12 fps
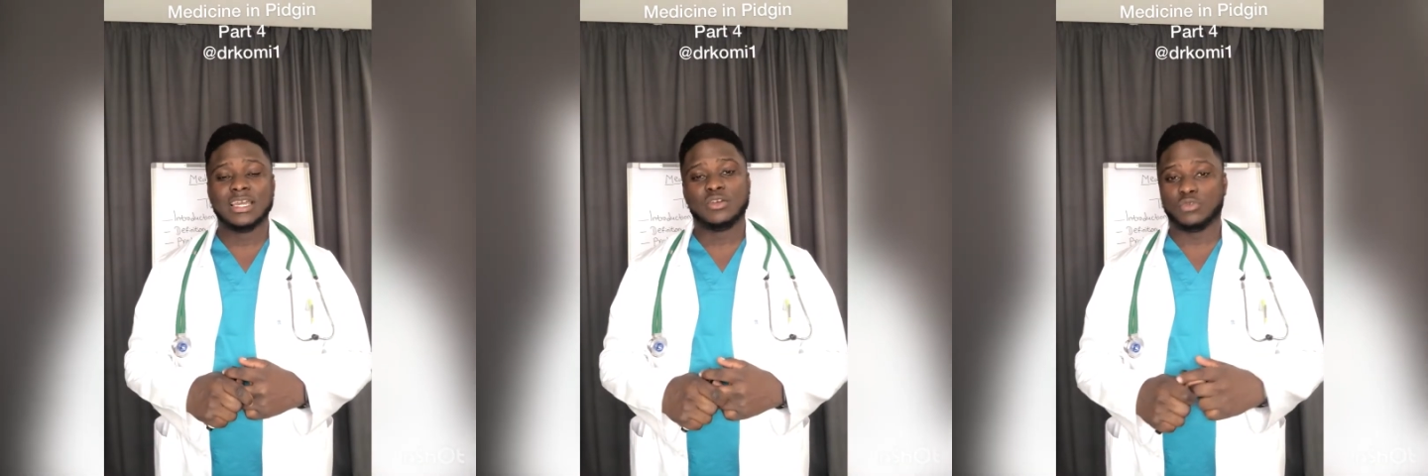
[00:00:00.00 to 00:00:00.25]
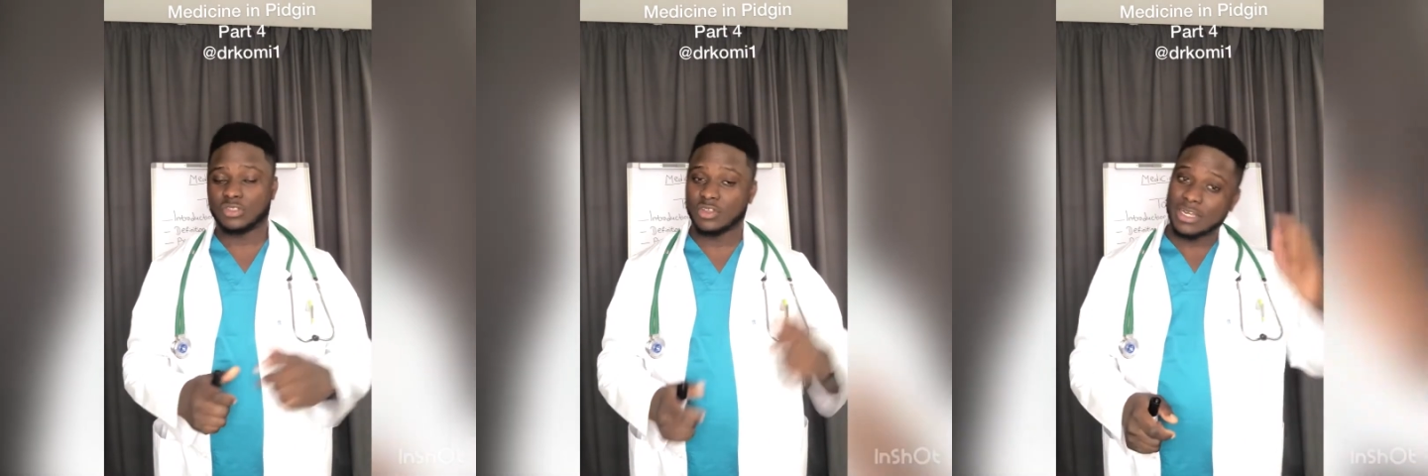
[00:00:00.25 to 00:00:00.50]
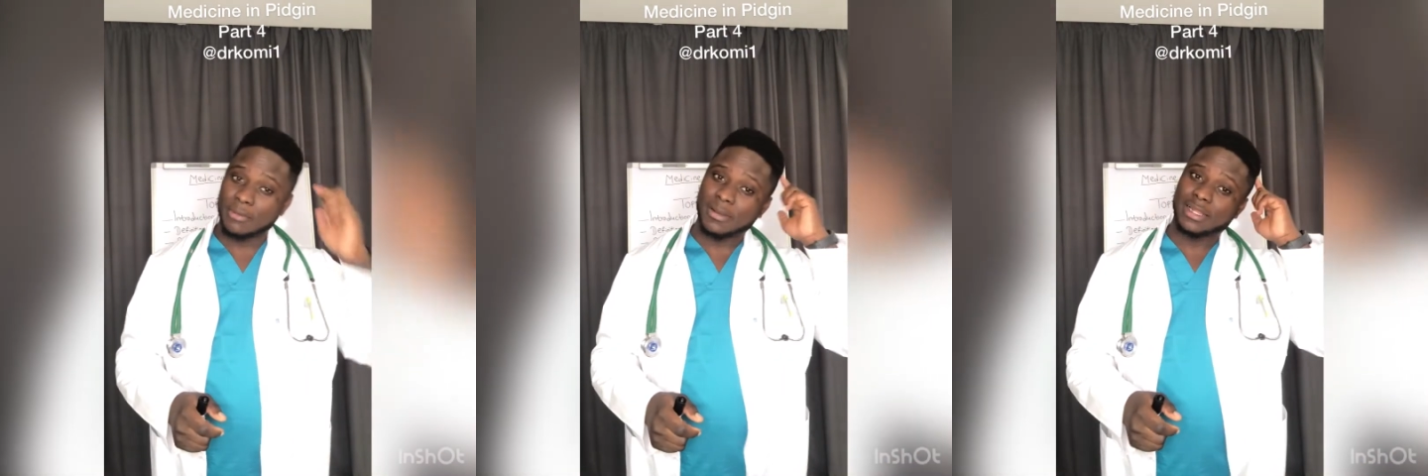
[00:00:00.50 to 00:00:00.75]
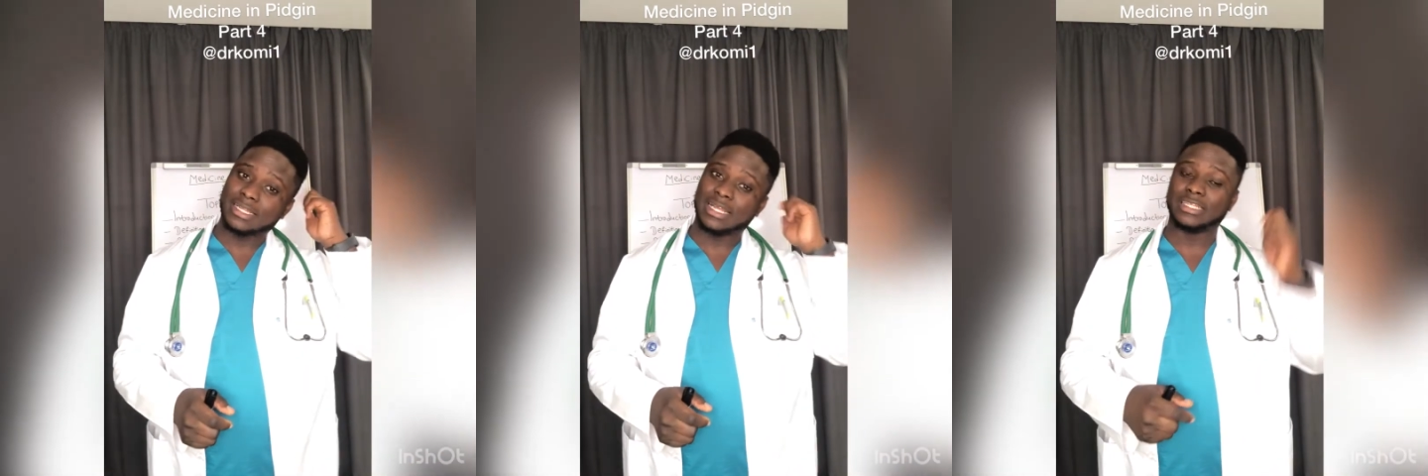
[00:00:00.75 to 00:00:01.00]
We talk
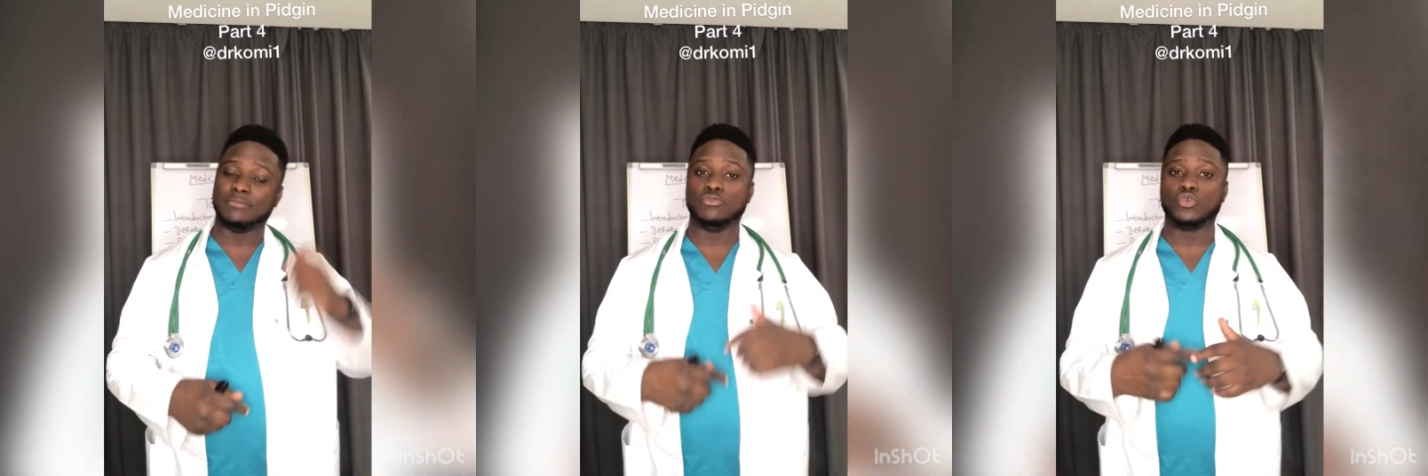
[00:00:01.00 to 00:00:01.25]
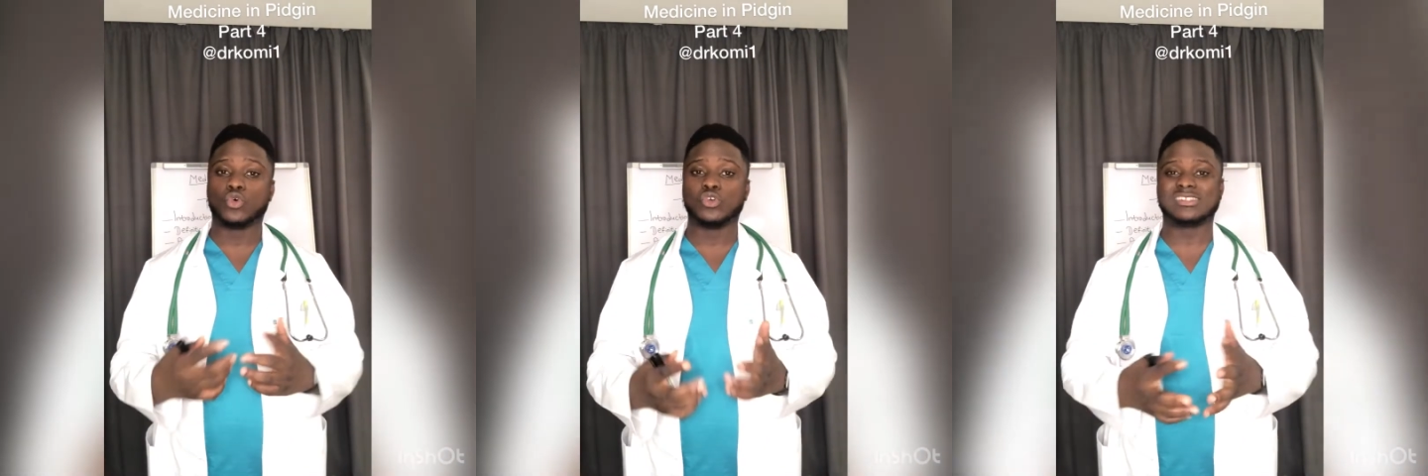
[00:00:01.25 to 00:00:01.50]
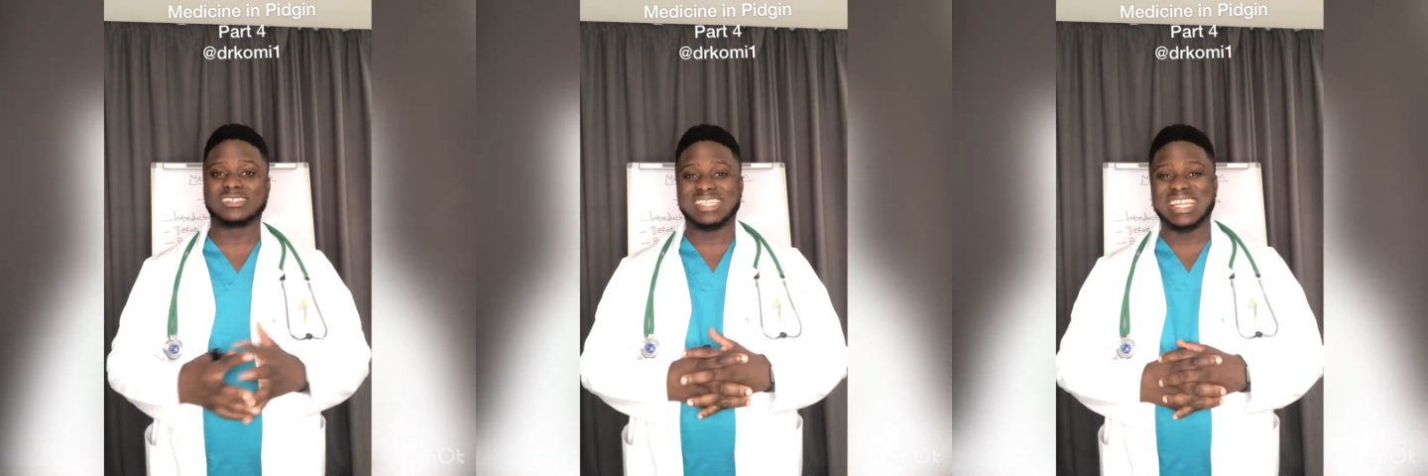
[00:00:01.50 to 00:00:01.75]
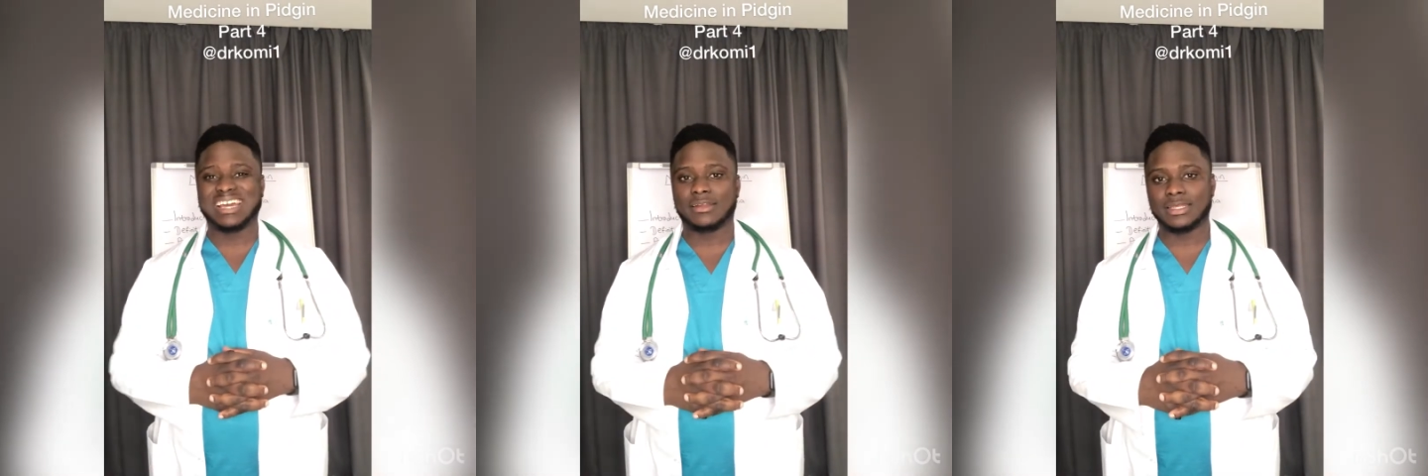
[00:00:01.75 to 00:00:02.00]
about now the
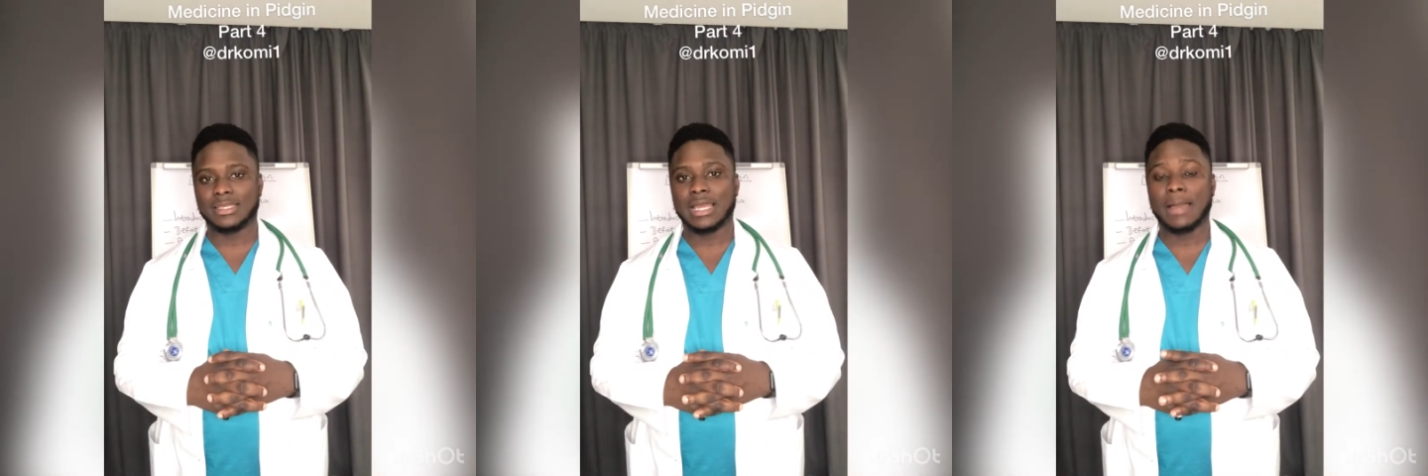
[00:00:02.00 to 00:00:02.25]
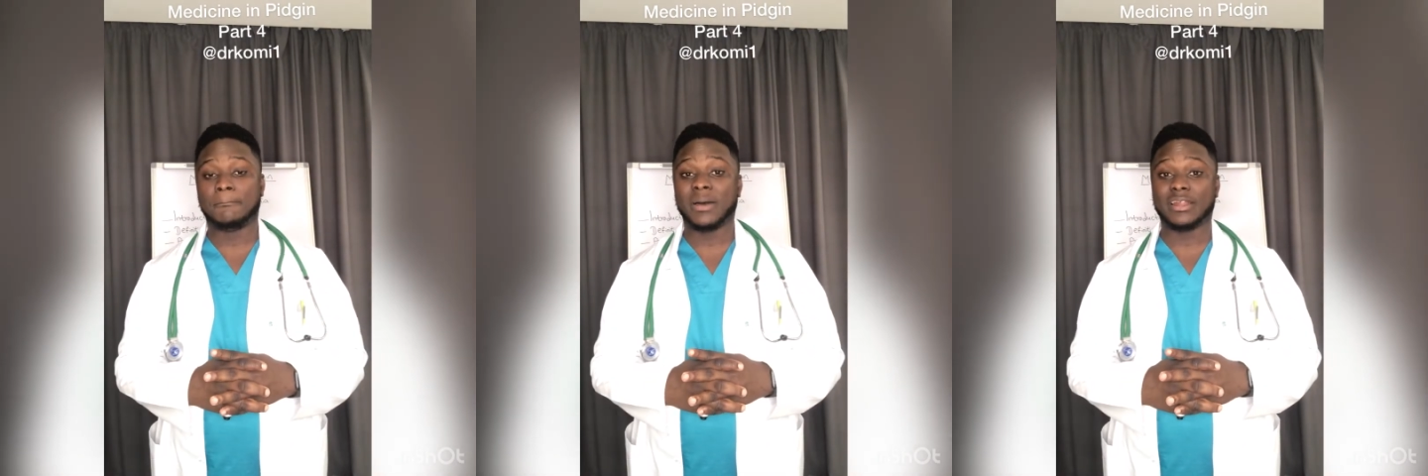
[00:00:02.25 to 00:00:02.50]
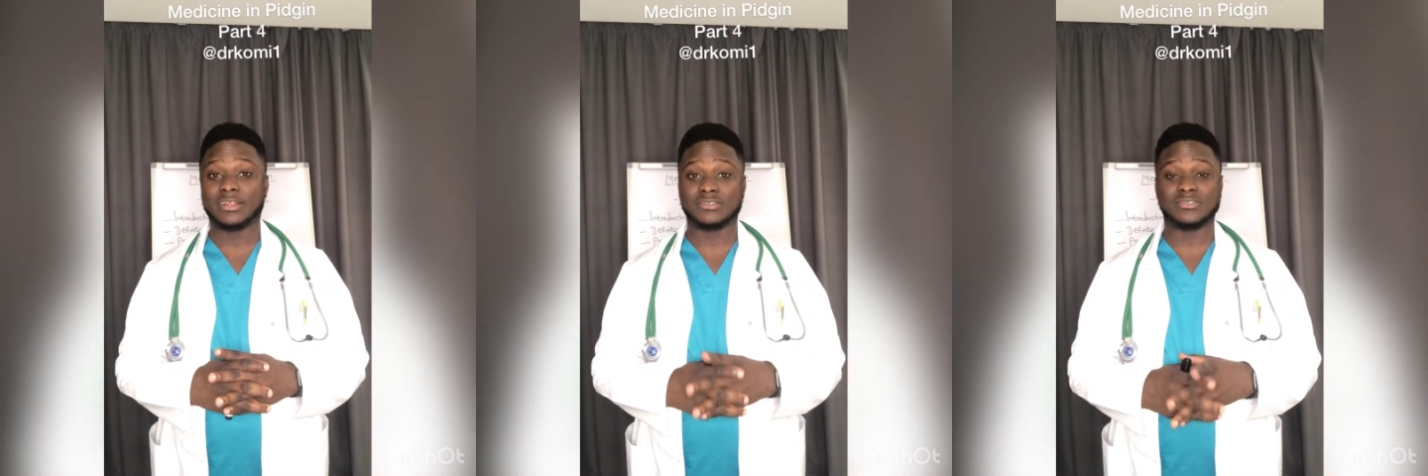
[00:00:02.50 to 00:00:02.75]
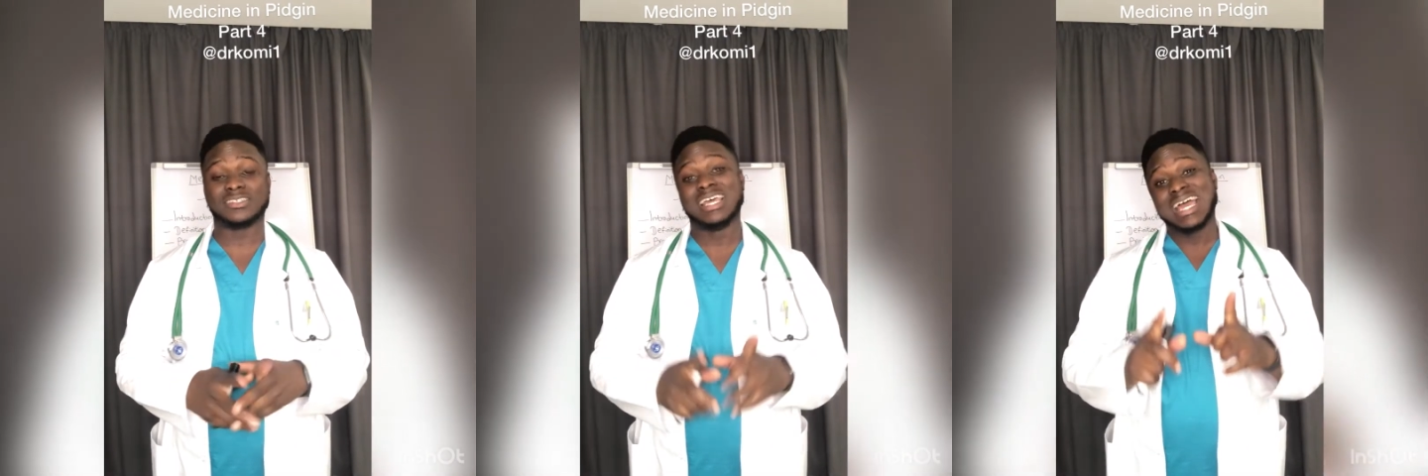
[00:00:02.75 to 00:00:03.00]
mucociliary
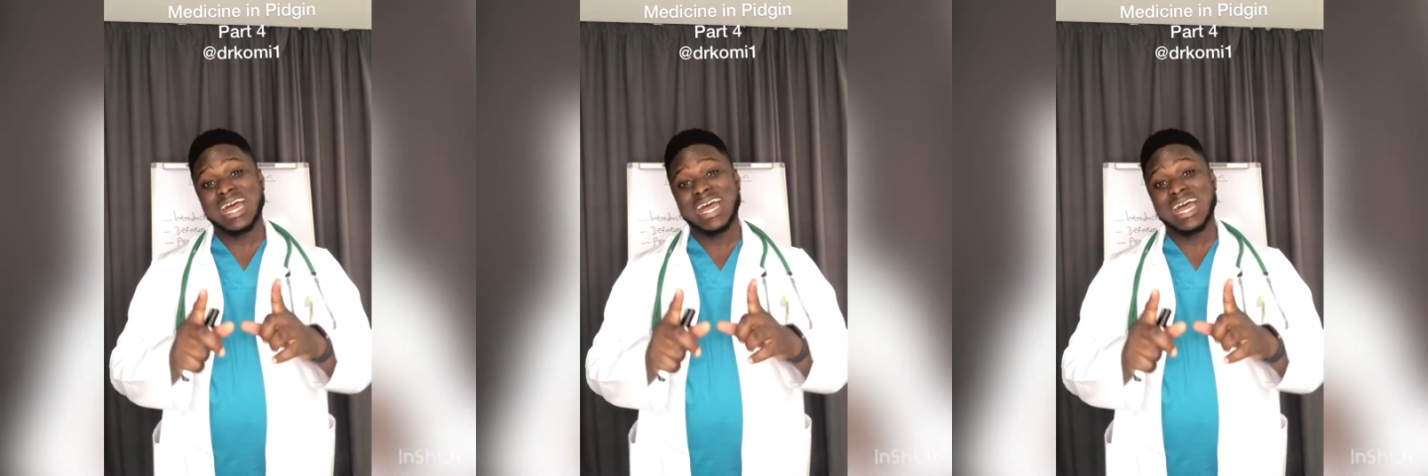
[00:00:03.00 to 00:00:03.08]
apparatus.